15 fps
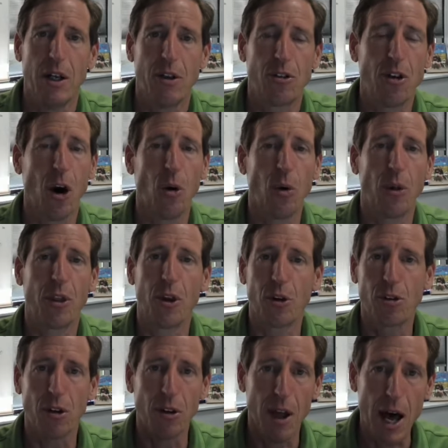So
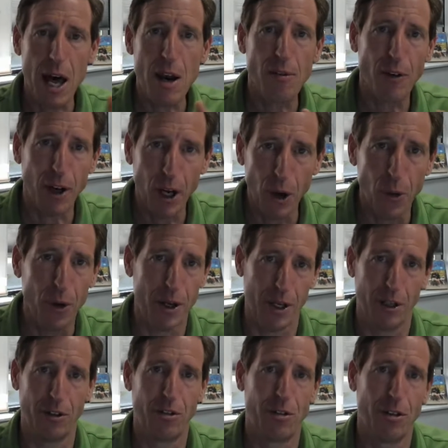there's a lot of
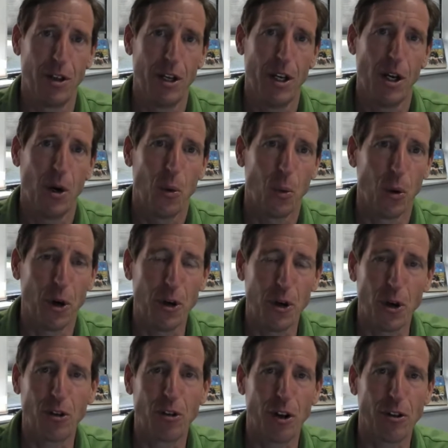areas where
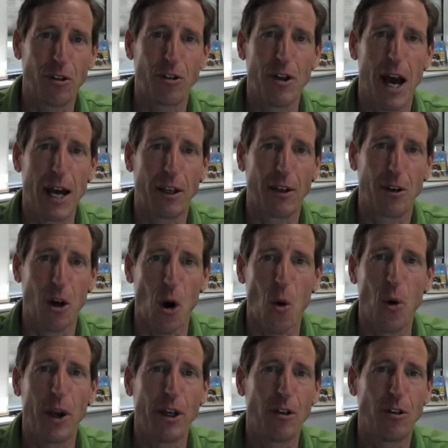you're just not
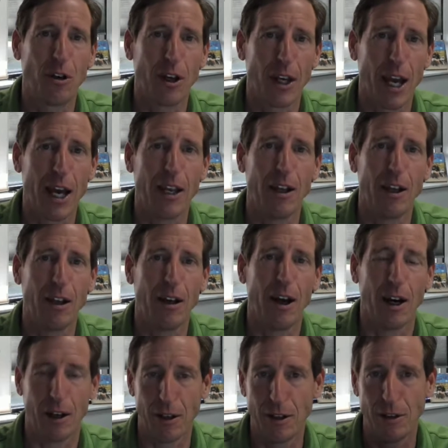going to get
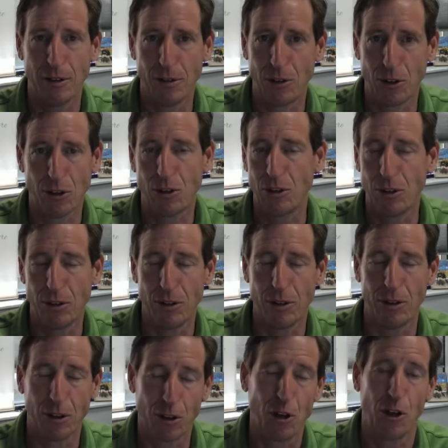just
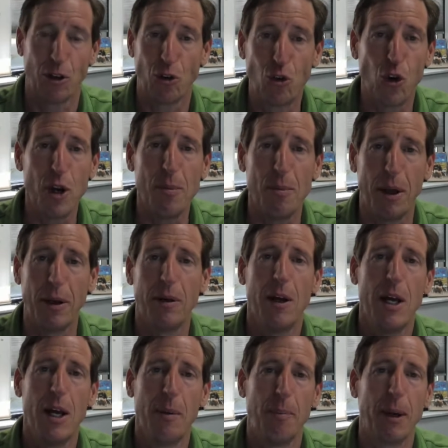as good a treatment
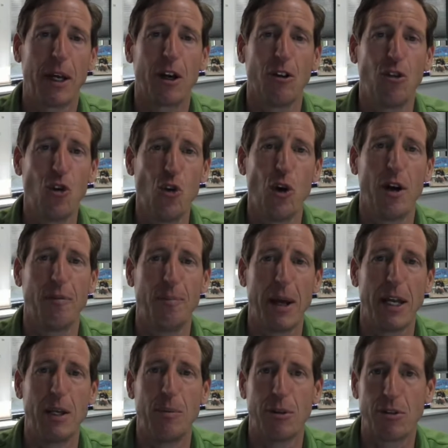because you have
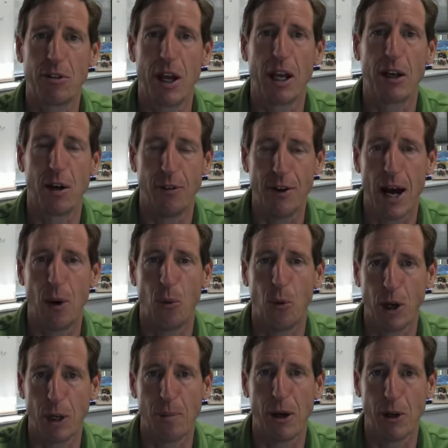made a mistake of not
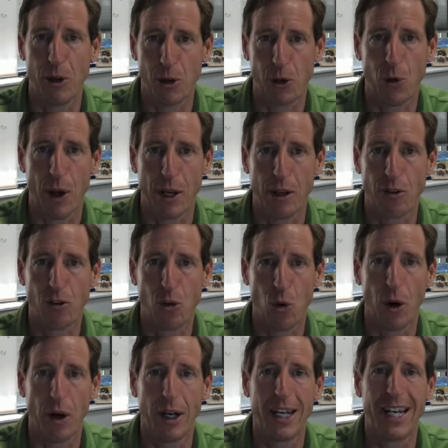worrying about your credit
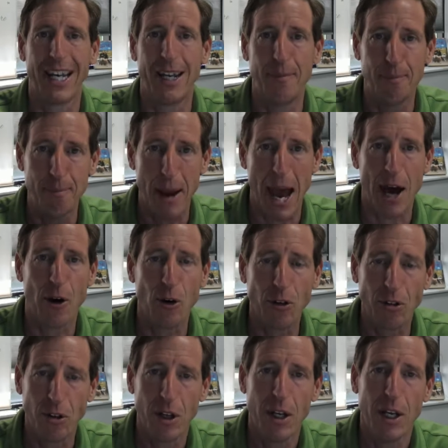score. It
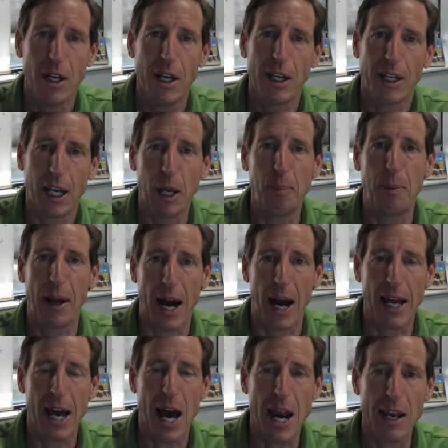matters. Keep an
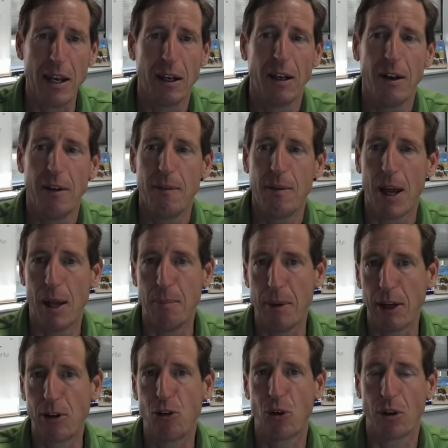eye on it and
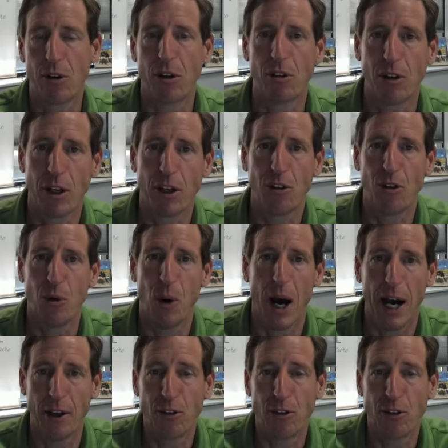make sure it doesn't get too high.